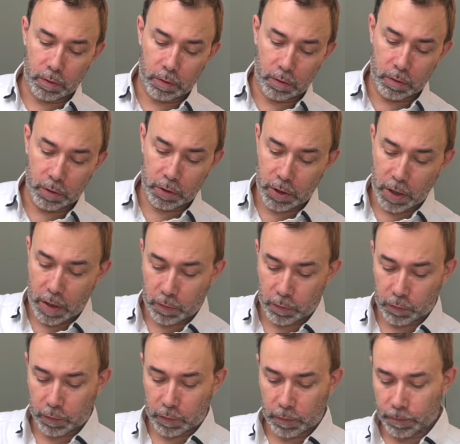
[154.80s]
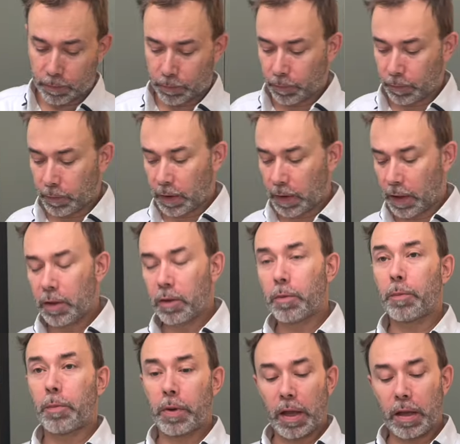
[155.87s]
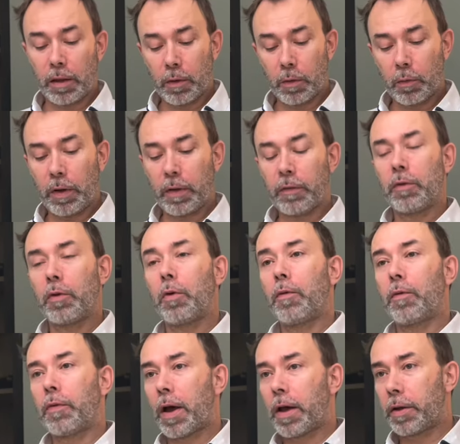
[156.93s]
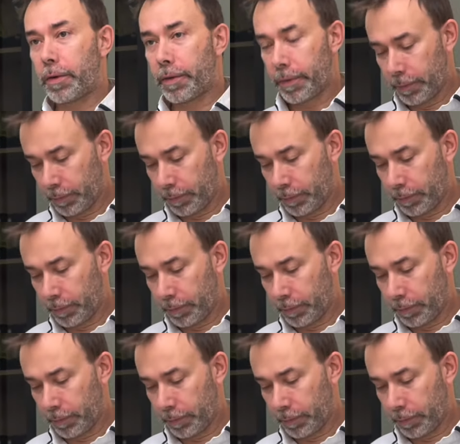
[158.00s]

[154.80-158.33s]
The shallot in a pan with no fire.